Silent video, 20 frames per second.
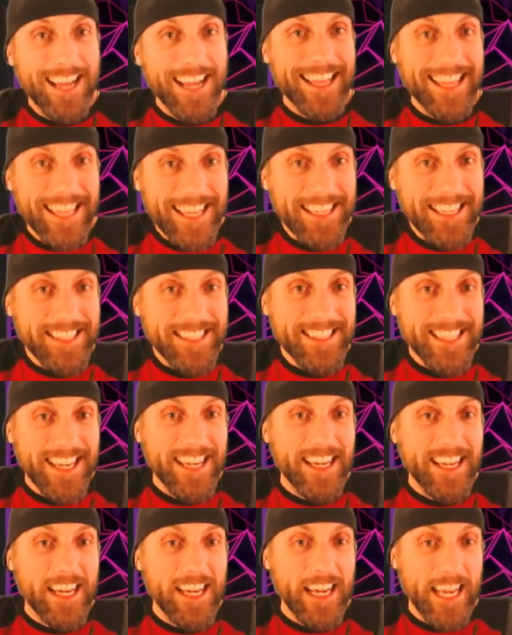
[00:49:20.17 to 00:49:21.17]
This
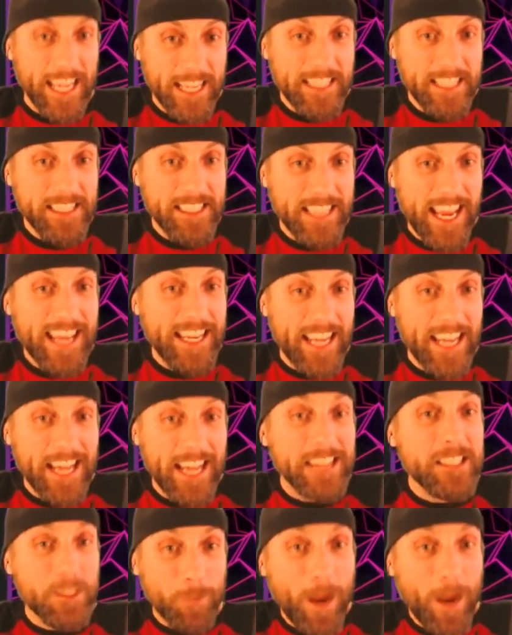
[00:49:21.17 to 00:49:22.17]
is a
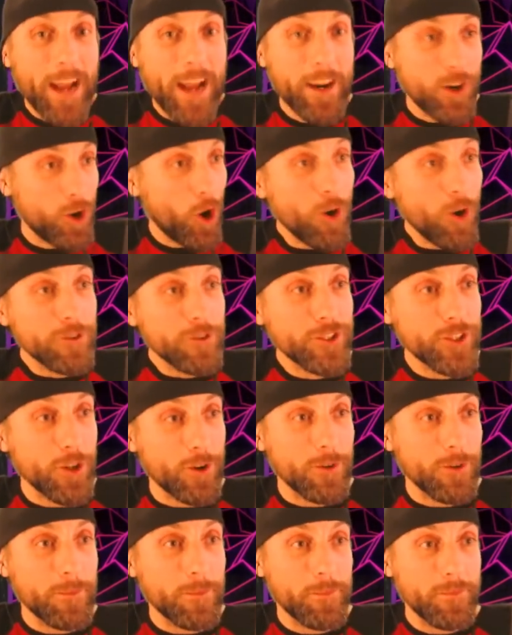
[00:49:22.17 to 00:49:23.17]
dead spider
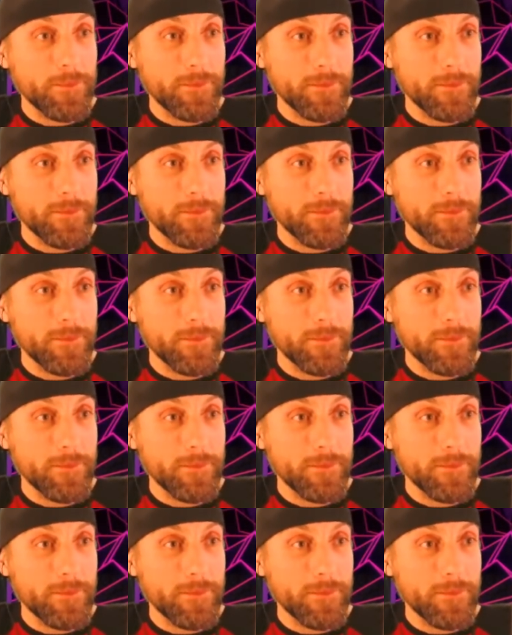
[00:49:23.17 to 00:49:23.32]
also,